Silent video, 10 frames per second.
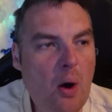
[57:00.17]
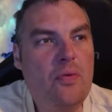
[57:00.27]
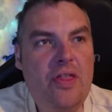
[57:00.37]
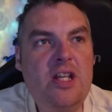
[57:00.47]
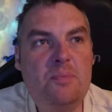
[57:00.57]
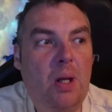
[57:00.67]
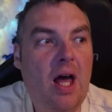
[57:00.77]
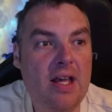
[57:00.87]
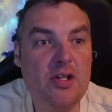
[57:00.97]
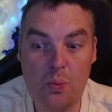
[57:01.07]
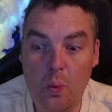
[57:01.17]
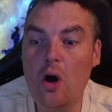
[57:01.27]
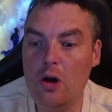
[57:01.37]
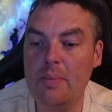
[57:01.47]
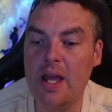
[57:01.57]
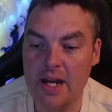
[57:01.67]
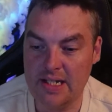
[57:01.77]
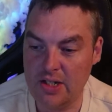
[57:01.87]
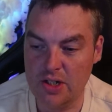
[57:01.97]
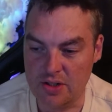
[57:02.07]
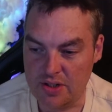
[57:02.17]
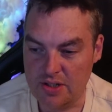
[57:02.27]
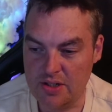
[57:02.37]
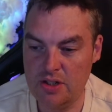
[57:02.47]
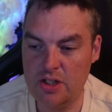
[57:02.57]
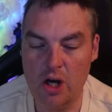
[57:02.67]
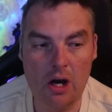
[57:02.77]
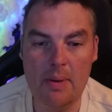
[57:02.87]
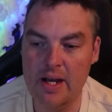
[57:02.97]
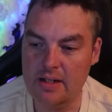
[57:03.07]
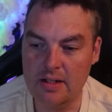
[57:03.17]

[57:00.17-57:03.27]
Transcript: these players won't be any good. Do you know what I mean?